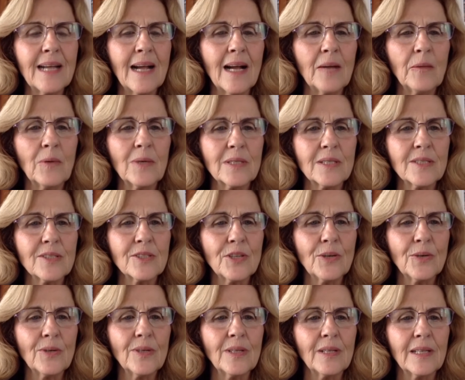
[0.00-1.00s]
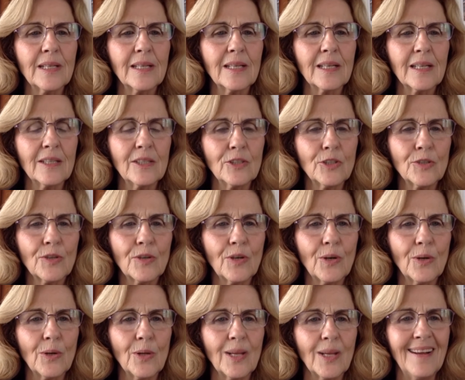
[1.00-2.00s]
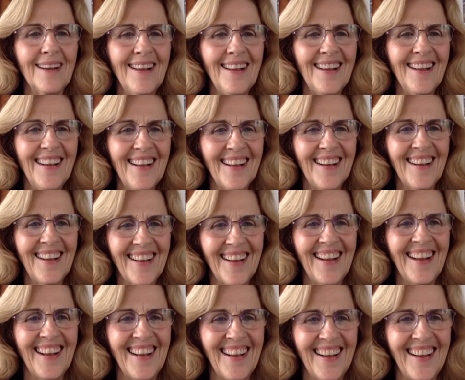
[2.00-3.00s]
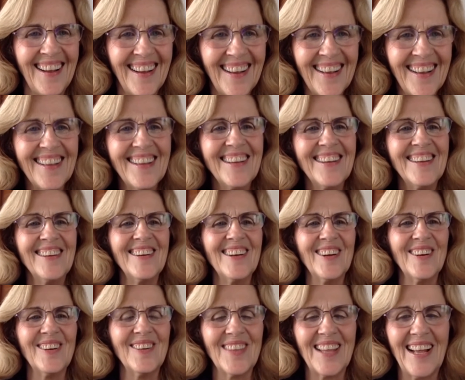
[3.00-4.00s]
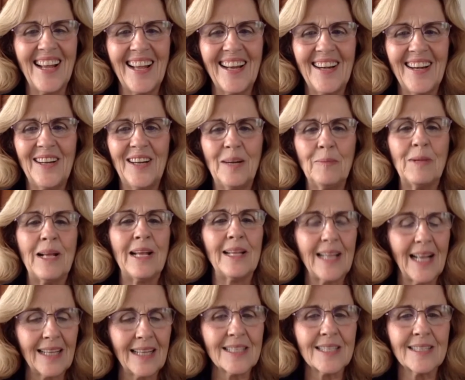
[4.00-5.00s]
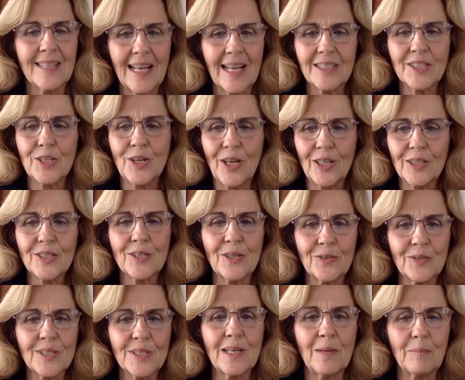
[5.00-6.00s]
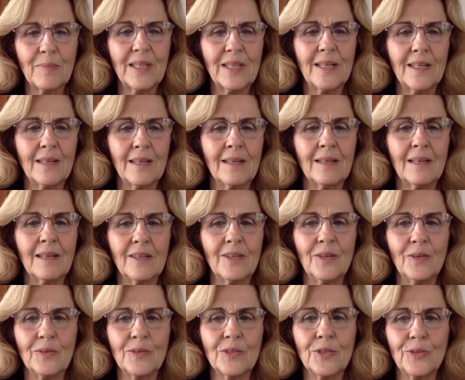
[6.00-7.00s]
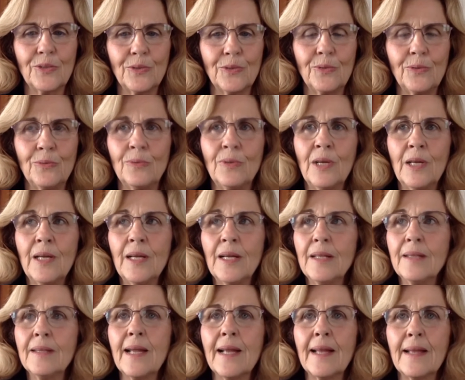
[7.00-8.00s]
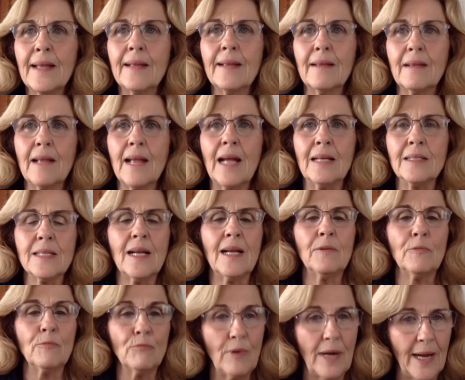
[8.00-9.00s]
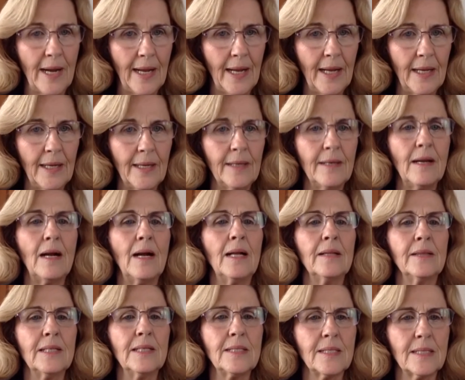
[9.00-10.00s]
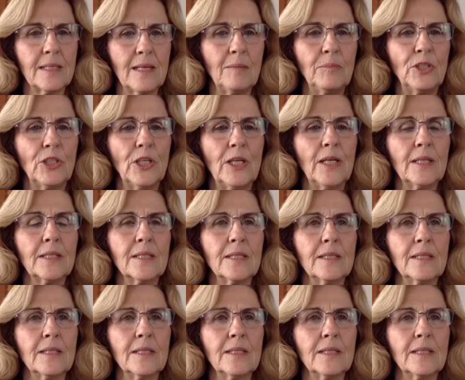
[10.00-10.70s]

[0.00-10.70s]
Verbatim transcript: I wasn't totally in control. Okay. you know that, um, and that's that's also something you know to that as I read on this subject